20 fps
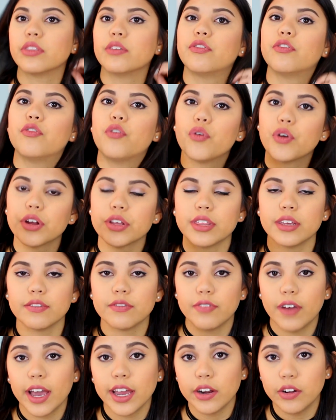the fourth and
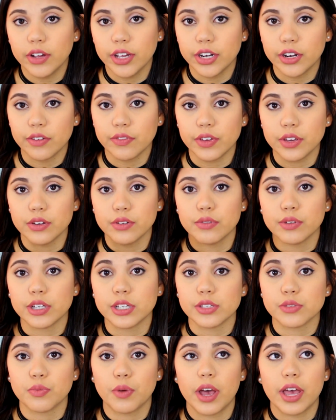final interview, which
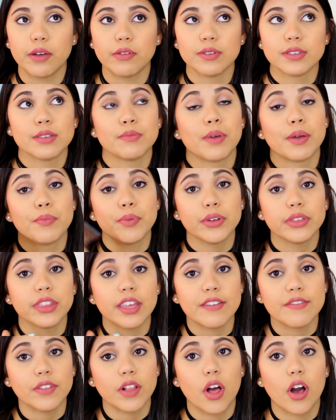is what was in my
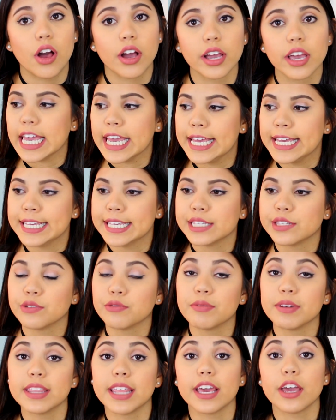birthday vlog, is
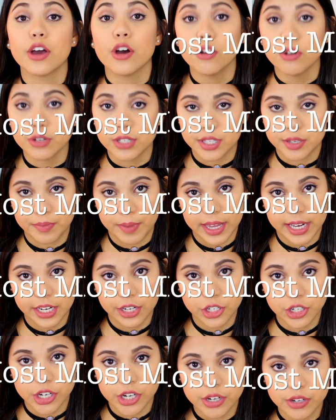with a host
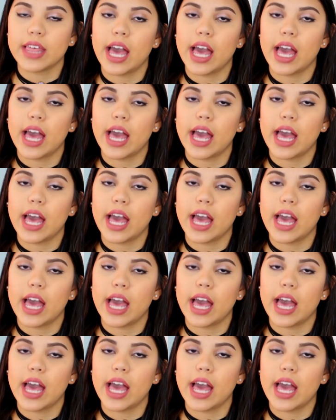manager.